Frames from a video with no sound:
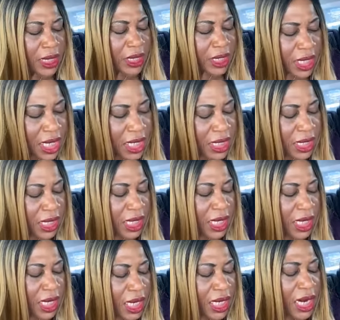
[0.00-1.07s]
dead
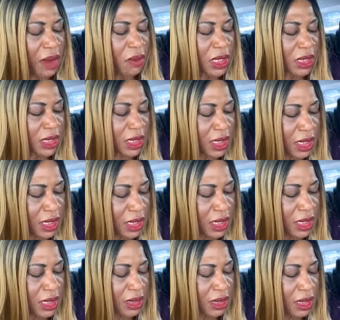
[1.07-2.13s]
in our
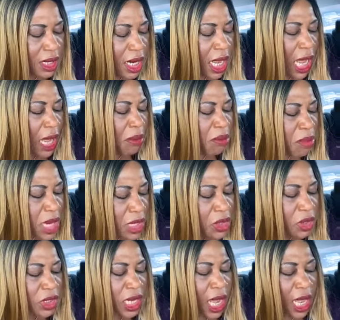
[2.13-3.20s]
sins, made
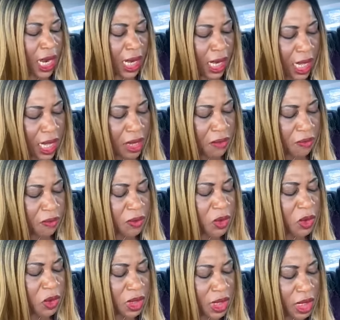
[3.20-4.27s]
us alive
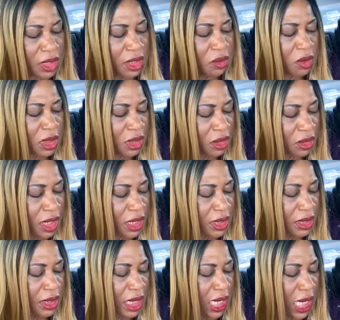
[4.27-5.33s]
together with
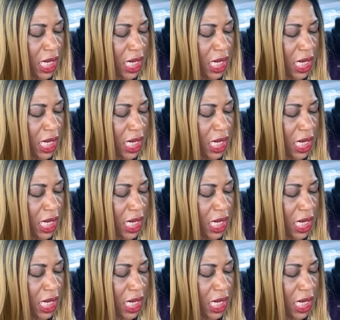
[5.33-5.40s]
Christ.